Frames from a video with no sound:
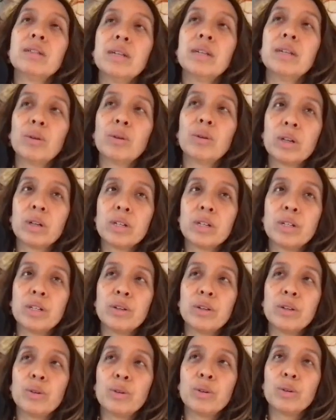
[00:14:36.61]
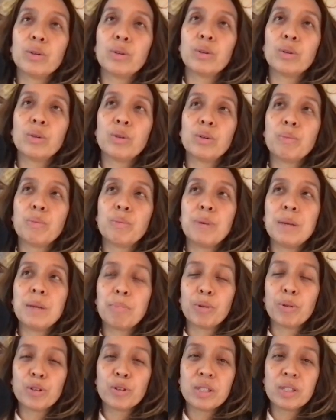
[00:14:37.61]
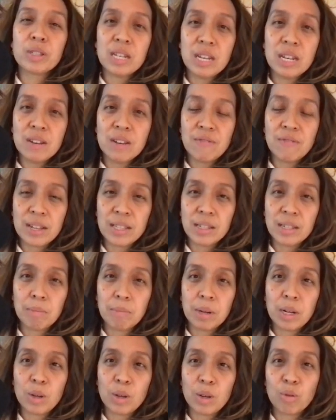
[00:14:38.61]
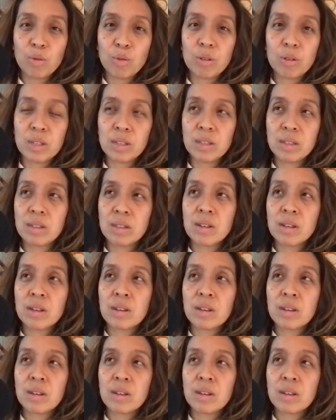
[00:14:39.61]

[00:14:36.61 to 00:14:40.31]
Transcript: in order to be perceived as somebody who is